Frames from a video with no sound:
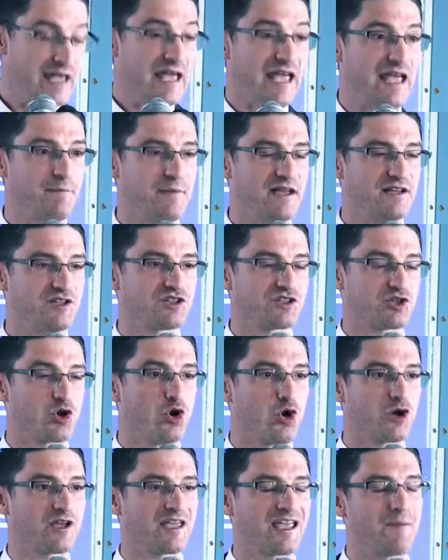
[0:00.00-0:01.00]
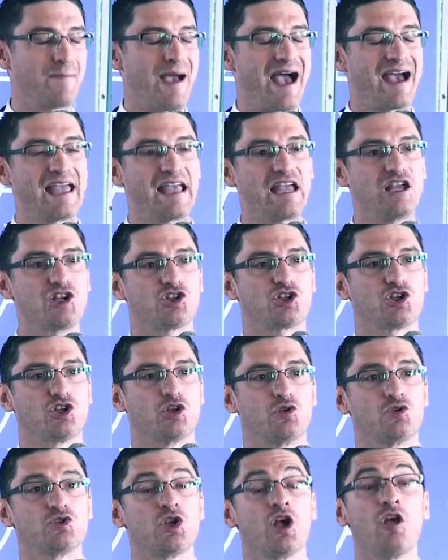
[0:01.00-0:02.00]
It means talking about
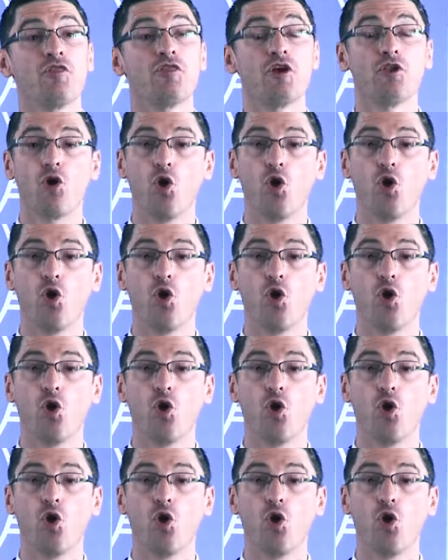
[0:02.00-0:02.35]
issues that